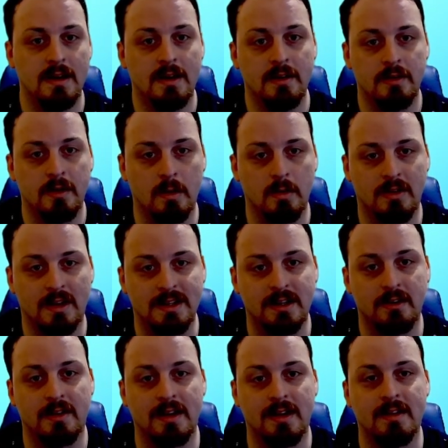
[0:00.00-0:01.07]
So such
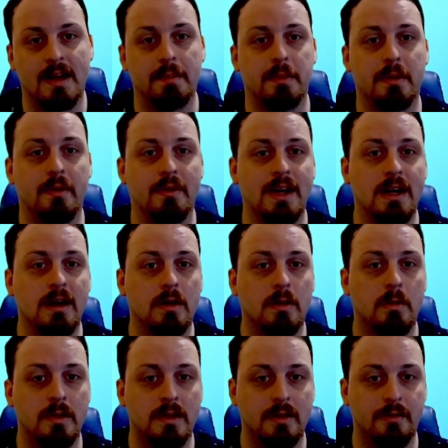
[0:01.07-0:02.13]
as the example of here
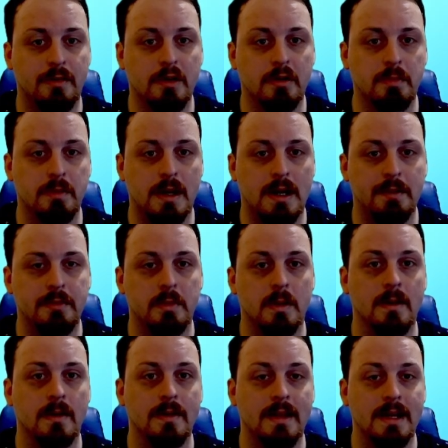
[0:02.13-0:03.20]
with the first prompt
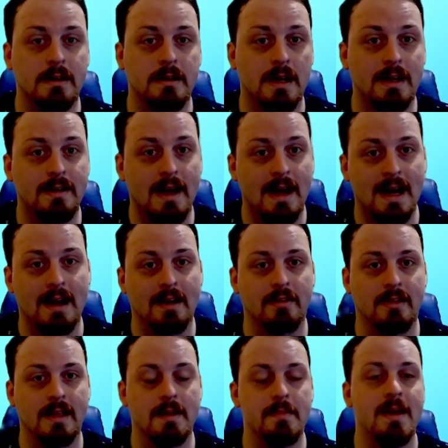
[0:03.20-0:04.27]
where they tried to ask
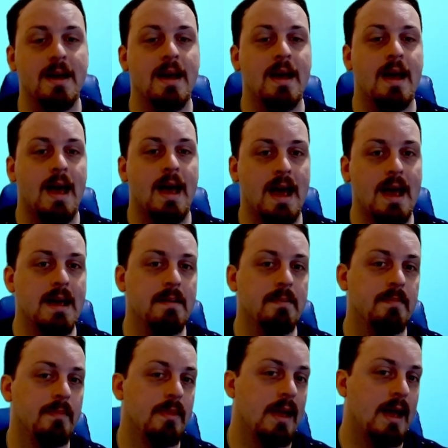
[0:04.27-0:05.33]
them, hey,
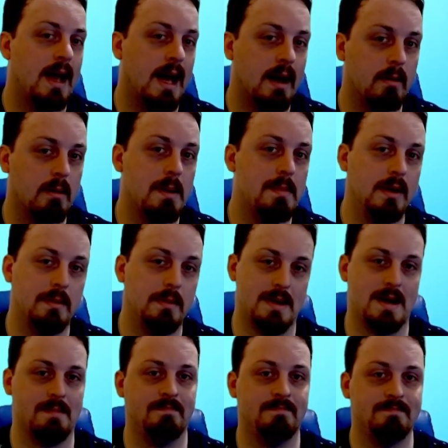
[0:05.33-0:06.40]
how do I build a
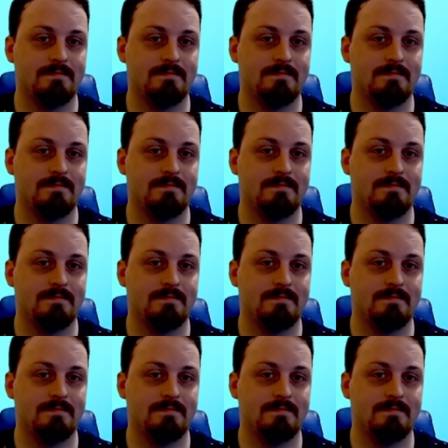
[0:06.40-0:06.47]
bomb?